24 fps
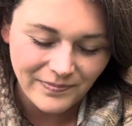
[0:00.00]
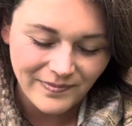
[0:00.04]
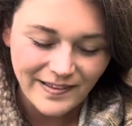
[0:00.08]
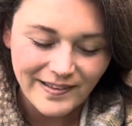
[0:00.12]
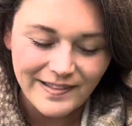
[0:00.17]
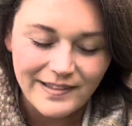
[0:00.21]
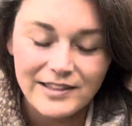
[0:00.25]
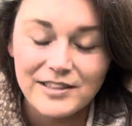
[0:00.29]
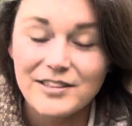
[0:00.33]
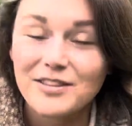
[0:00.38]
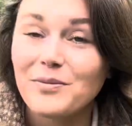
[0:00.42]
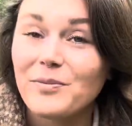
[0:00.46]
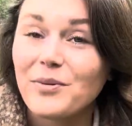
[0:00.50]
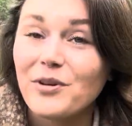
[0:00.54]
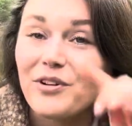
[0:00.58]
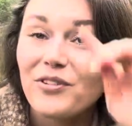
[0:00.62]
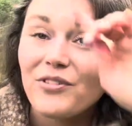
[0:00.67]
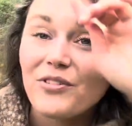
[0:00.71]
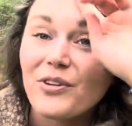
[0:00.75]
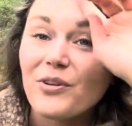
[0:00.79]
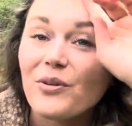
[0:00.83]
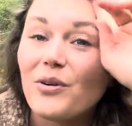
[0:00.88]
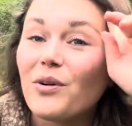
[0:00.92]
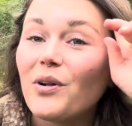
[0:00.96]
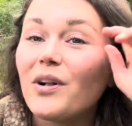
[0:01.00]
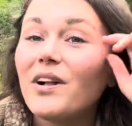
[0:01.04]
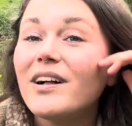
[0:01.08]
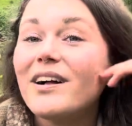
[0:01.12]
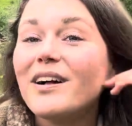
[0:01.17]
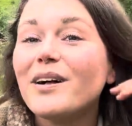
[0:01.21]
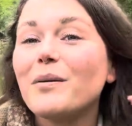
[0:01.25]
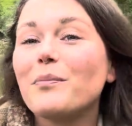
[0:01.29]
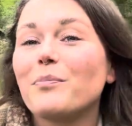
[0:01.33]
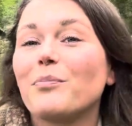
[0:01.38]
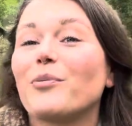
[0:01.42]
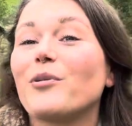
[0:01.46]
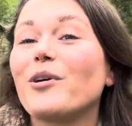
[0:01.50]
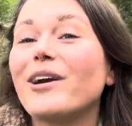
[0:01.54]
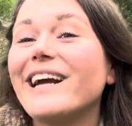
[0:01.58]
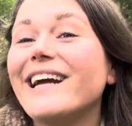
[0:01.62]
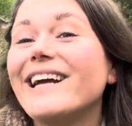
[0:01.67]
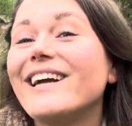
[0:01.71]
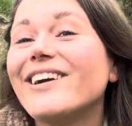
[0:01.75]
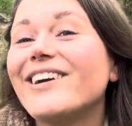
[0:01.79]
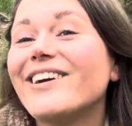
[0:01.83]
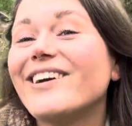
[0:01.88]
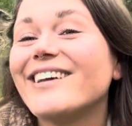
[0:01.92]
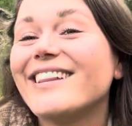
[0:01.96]
There's a beautiful
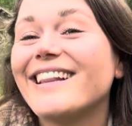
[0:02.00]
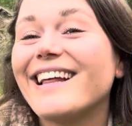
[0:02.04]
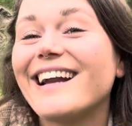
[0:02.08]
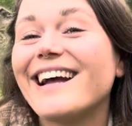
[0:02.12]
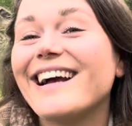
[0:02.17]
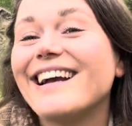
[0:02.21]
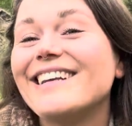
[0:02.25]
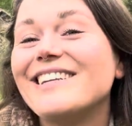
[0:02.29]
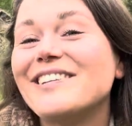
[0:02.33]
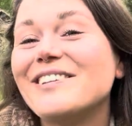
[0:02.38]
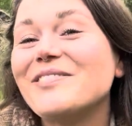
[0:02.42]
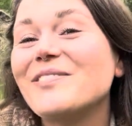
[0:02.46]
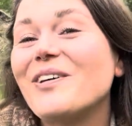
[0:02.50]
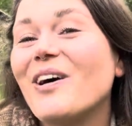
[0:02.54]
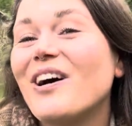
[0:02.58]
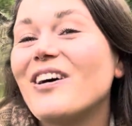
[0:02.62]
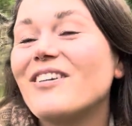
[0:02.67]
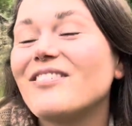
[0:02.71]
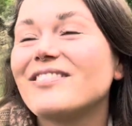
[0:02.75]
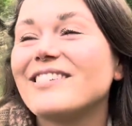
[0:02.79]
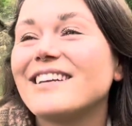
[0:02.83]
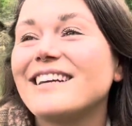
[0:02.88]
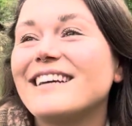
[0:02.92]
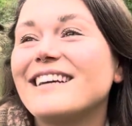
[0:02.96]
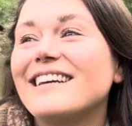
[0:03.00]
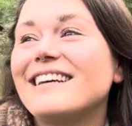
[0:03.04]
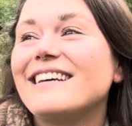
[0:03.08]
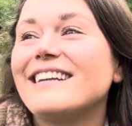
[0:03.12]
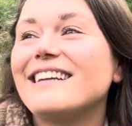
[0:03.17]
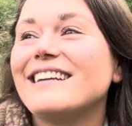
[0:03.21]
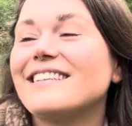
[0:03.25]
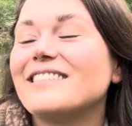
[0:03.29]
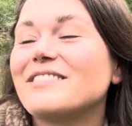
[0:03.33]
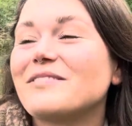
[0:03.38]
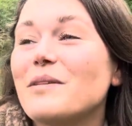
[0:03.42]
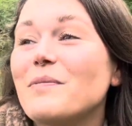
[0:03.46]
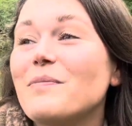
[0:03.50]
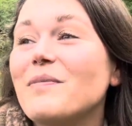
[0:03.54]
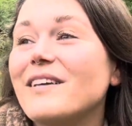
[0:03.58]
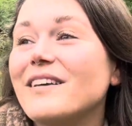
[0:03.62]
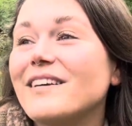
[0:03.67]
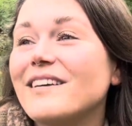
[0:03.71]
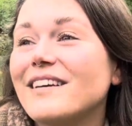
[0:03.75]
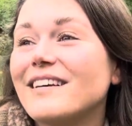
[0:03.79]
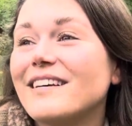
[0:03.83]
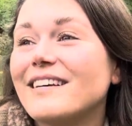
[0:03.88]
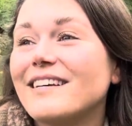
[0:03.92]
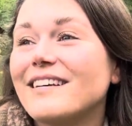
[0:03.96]
prayer that I do often. It's from
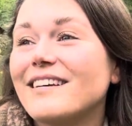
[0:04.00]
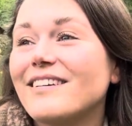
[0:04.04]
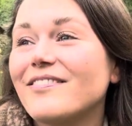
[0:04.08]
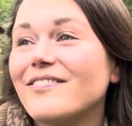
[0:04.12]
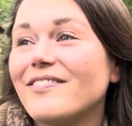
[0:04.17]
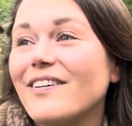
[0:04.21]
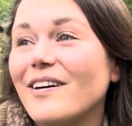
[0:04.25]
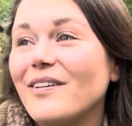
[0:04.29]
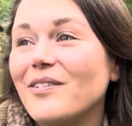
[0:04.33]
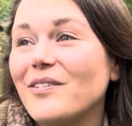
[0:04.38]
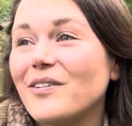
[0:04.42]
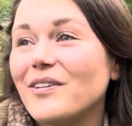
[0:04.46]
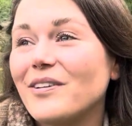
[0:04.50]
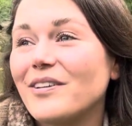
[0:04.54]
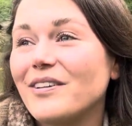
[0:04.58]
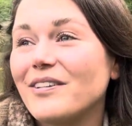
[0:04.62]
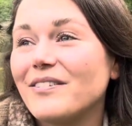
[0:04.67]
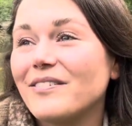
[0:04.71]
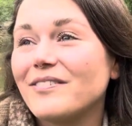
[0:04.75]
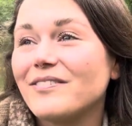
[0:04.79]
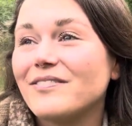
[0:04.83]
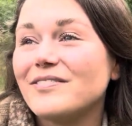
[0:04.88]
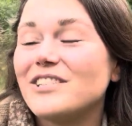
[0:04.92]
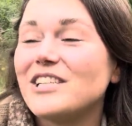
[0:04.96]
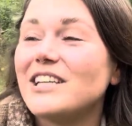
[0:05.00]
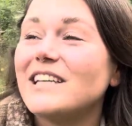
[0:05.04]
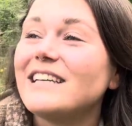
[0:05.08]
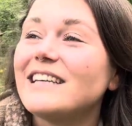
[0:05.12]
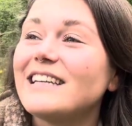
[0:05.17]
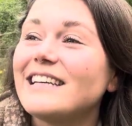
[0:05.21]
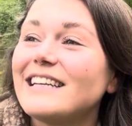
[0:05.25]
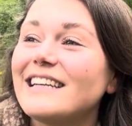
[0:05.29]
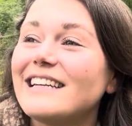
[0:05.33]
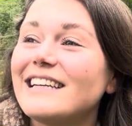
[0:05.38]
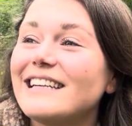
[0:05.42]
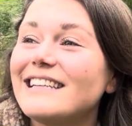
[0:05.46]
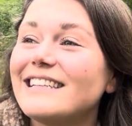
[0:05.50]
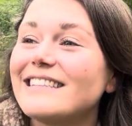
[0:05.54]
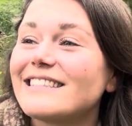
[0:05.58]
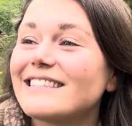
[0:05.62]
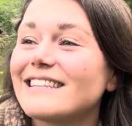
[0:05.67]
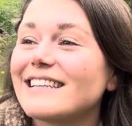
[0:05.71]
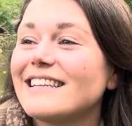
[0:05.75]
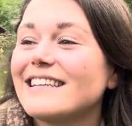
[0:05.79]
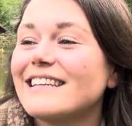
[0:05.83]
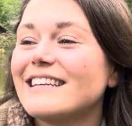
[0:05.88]
the founder of Gene Keys.